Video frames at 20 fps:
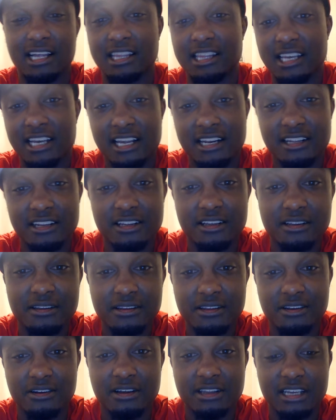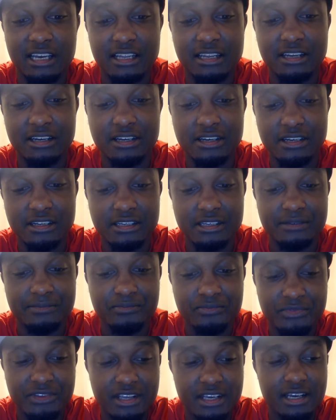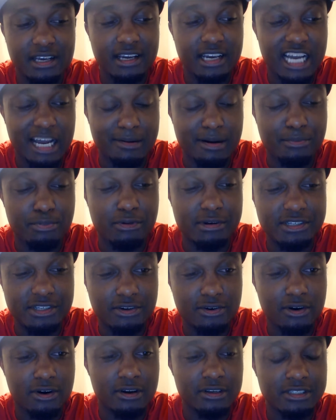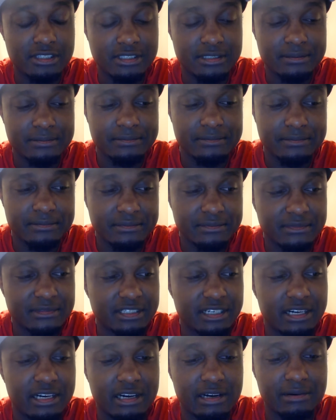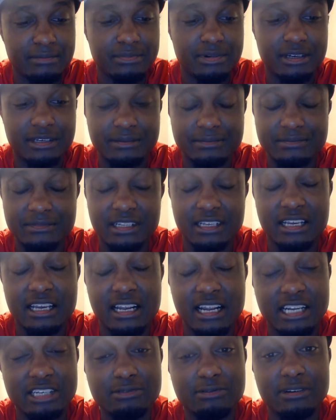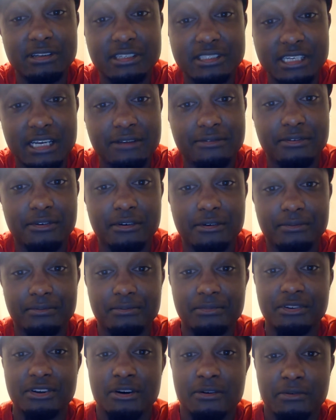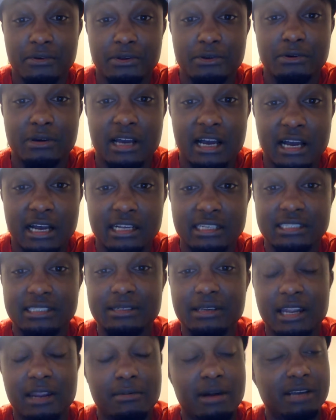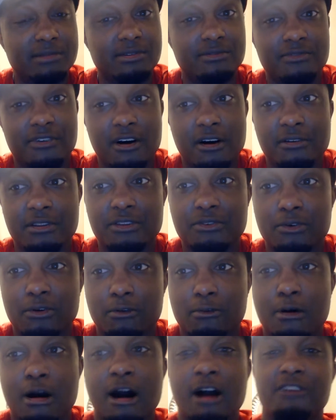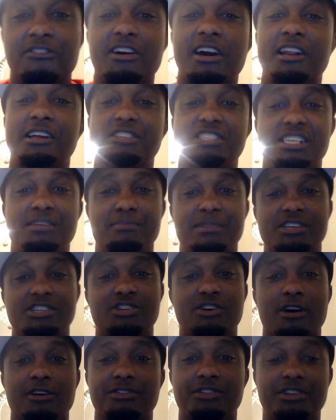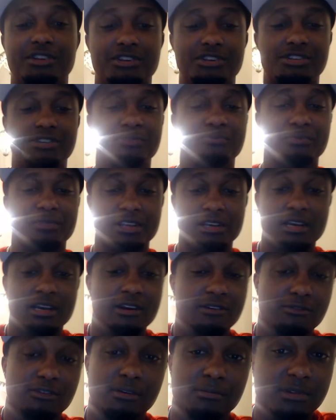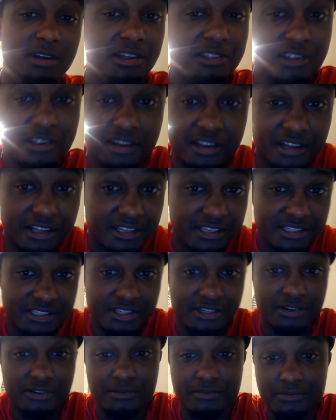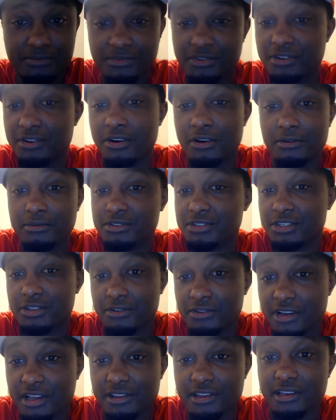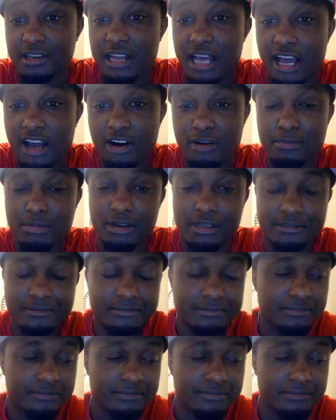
think I did it. You know, I think I did good and got my points across. But again, I just wanted to say for, you know, for you guys, anybody who's been following this for a while, you've kind of seen me start this from nothing, and it's still, you know, still nothing now. But